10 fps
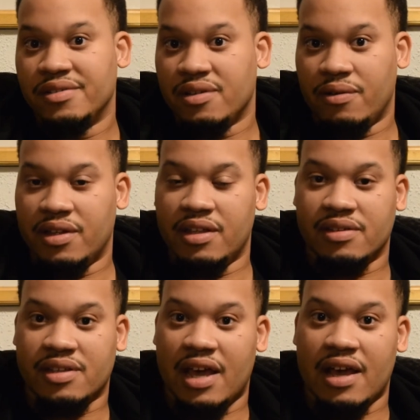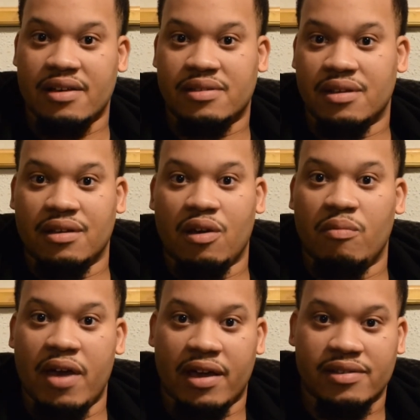So he decides to
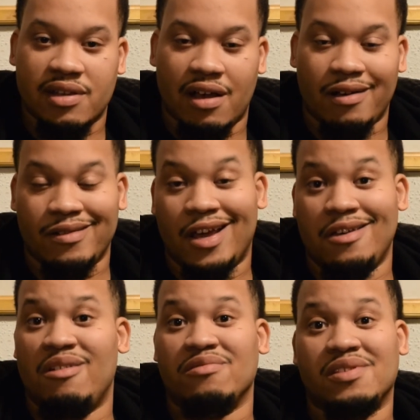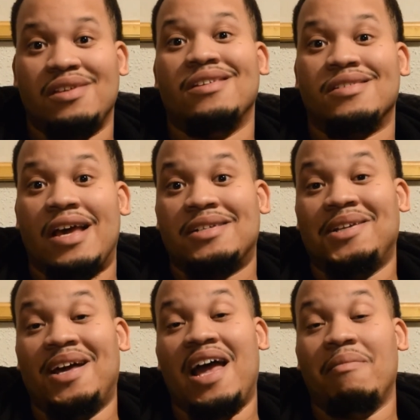go make a song. Now you don't see this
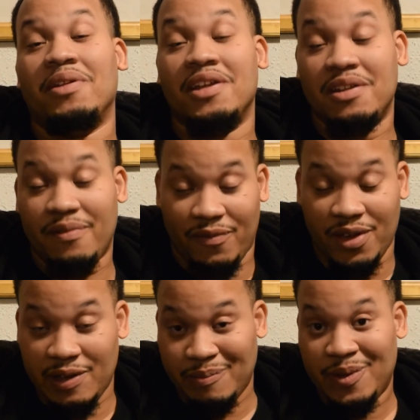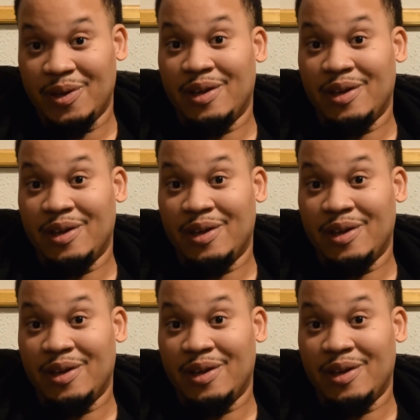actually happen in the film,